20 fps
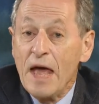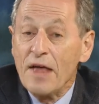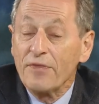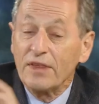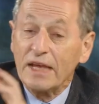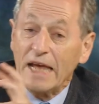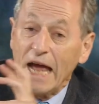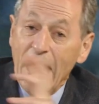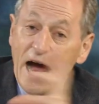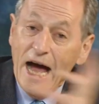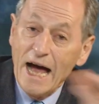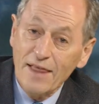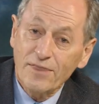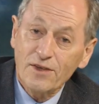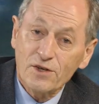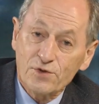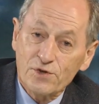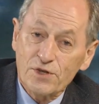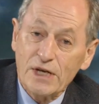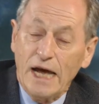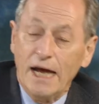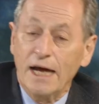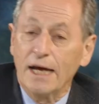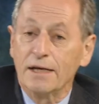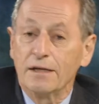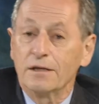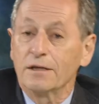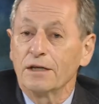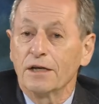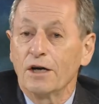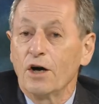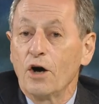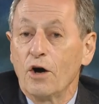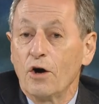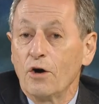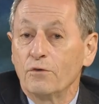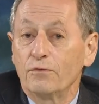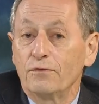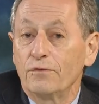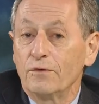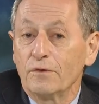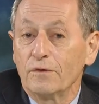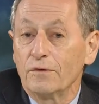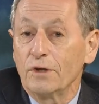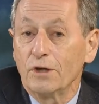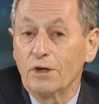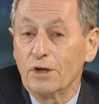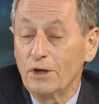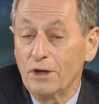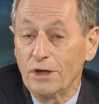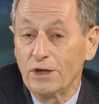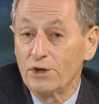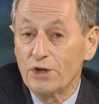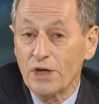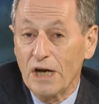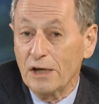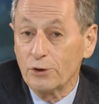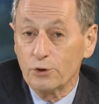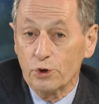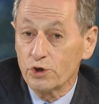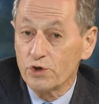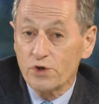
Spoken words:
The other side of early childhood,